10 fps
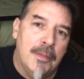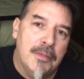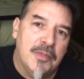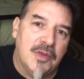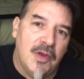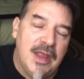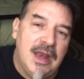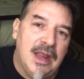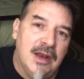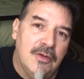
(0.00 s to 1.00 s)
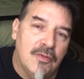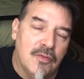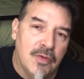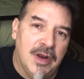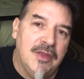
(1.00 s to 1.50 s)
So he needed
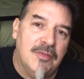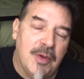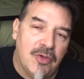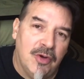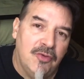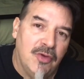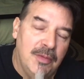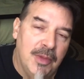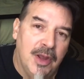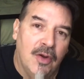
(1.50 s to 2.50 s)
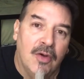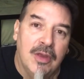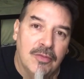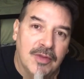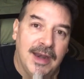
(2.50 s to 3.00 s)
really specialty treatment or
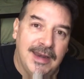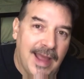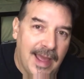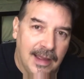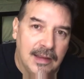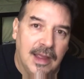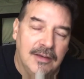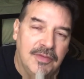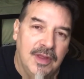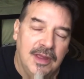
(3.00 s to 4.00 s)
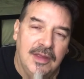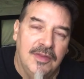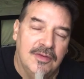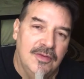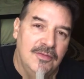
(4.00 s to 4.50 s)
he was going to die kind of thing. And
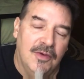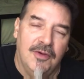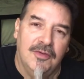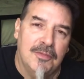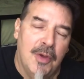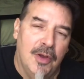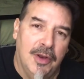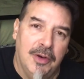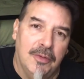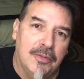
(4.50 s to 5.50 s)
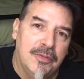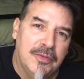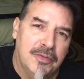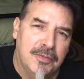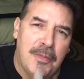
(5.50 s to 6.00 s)
this is very small, little,
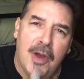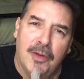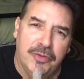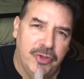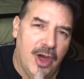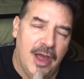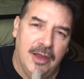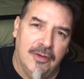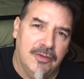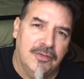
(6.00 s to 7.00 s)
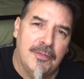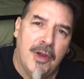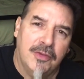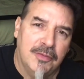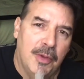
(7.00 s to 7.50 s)
small child,
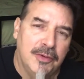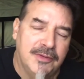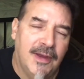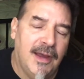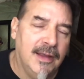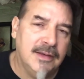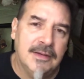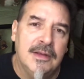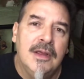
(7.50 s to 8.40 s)
small tot.